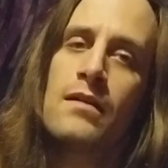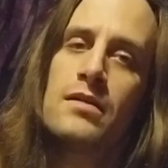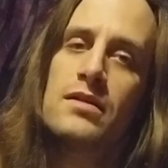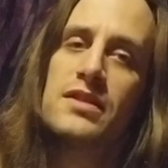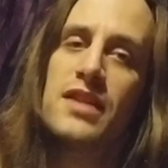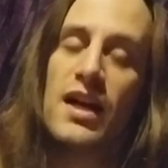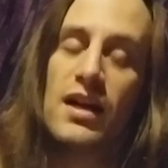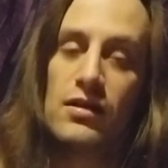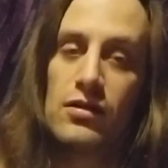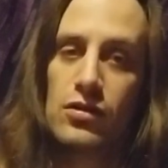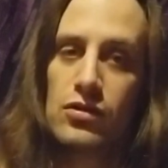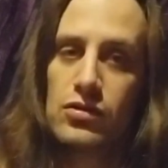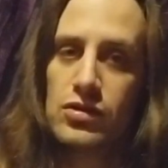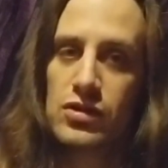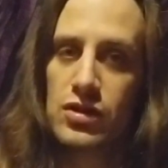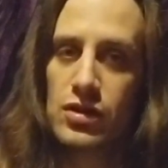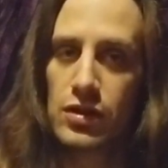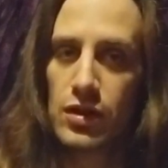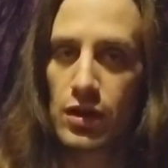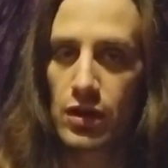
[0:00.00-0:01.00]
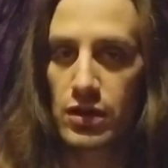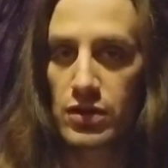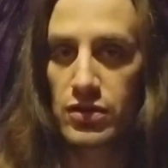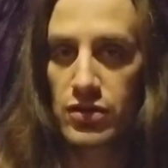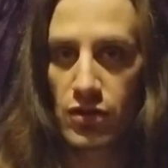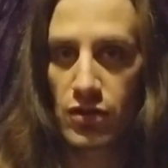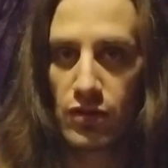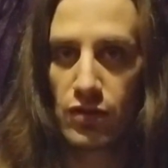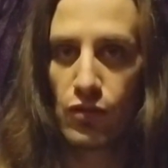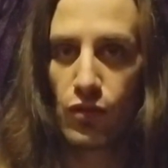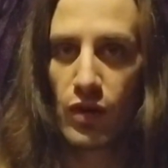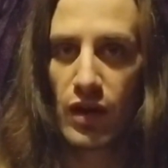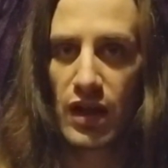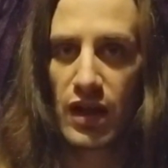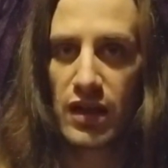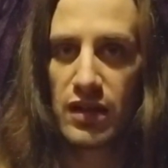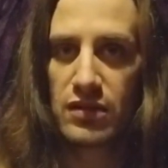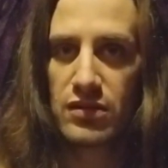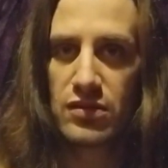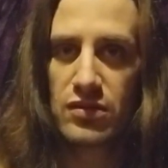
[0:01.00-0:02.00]
tailored to look a certain
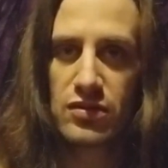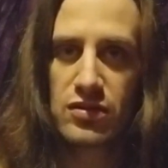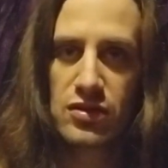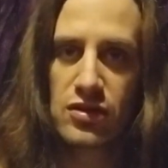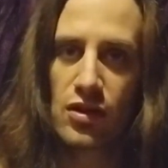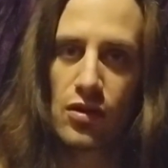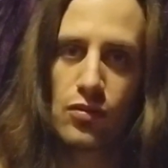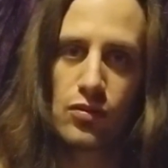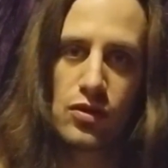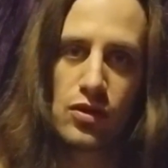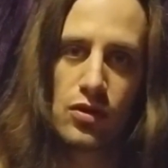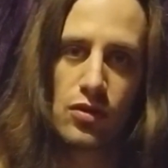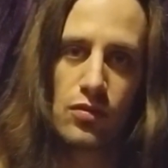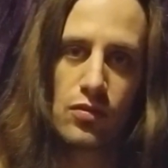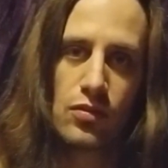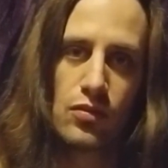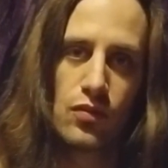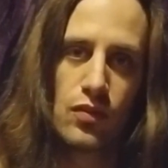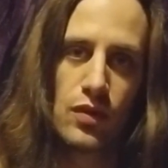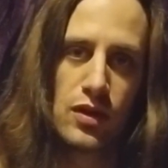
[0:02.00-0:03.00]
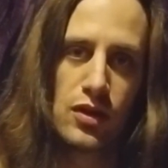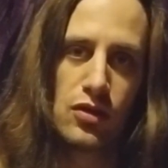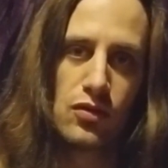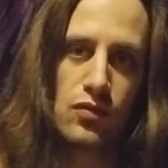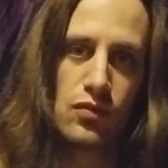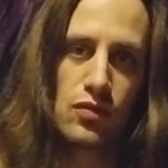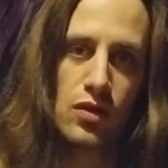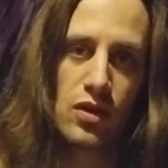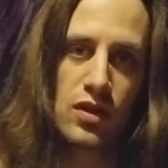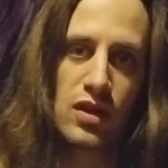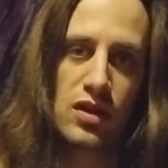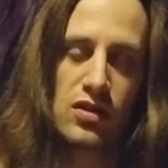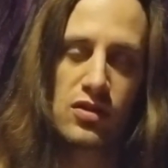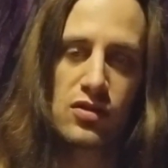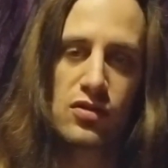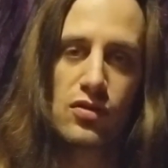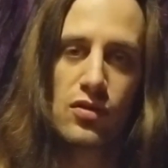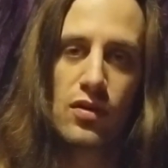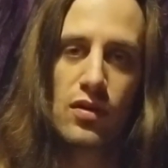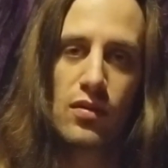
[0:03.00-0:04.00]
way. So when you look
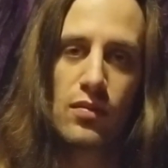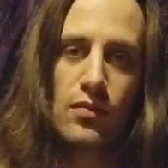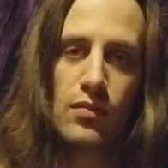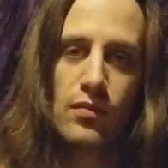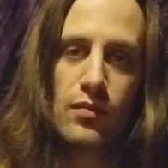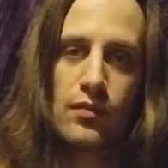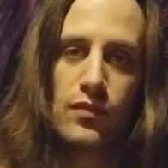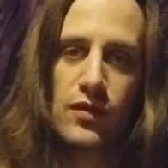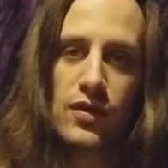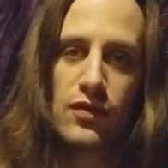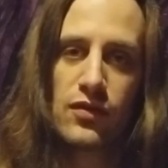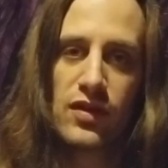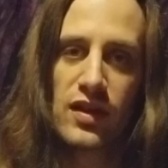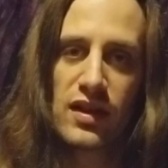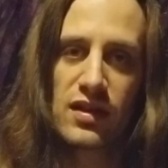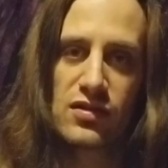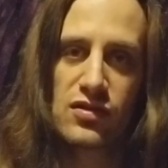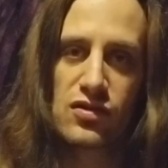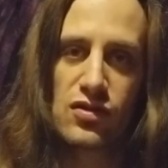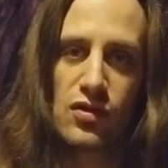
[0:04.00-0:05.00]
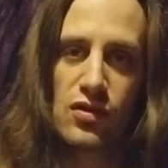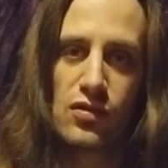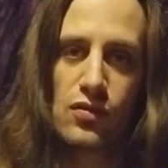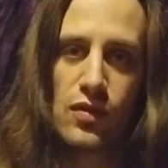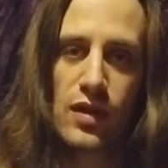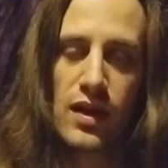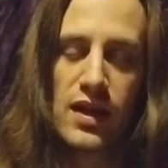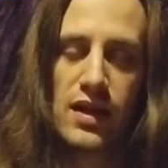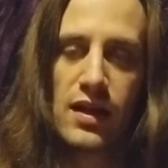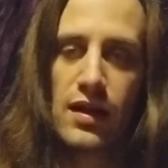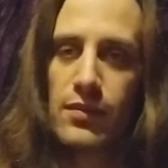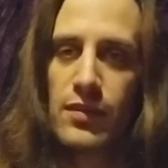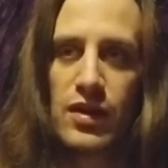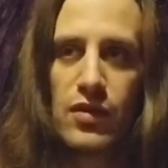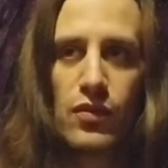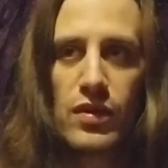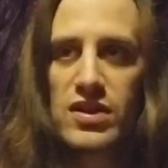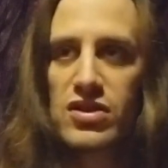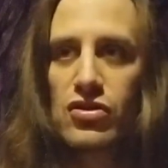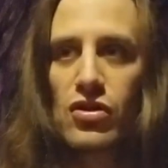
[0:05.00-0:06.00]
into them, you think a certain way.
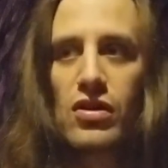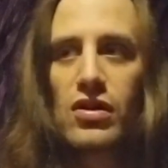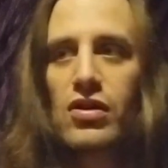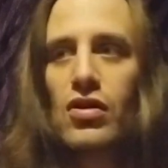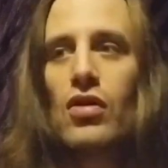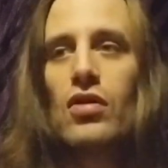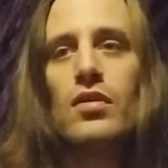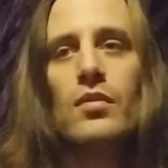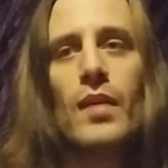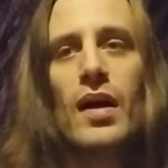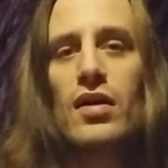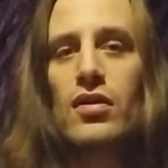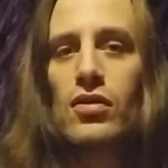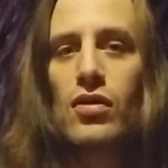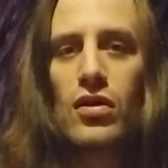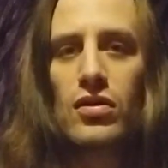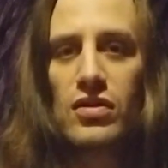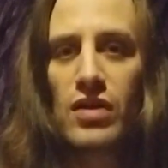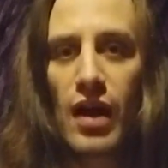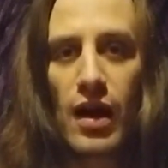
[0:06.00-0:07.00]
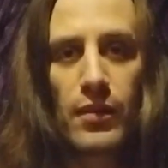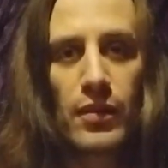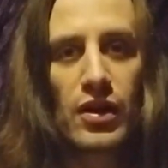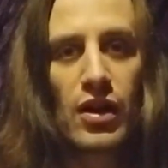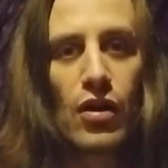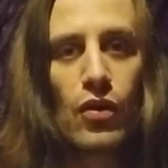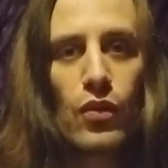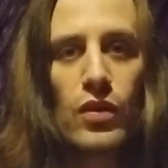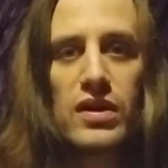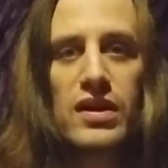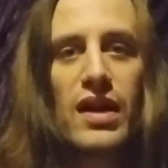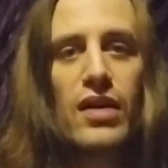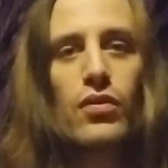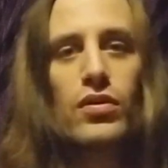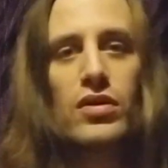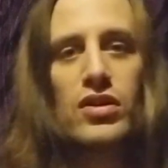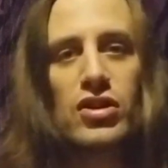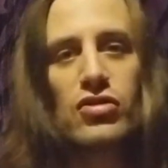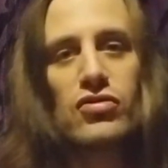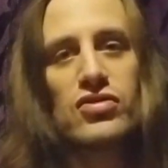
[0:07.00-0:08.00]
We started calling them out a long time ago when they
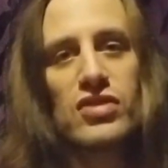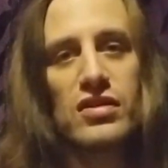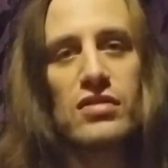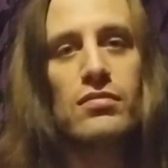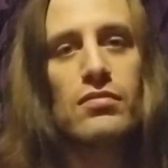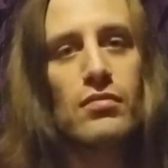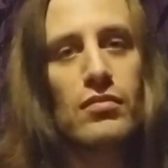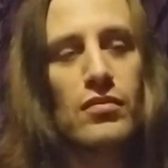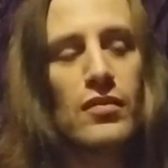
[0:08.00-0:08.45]
were using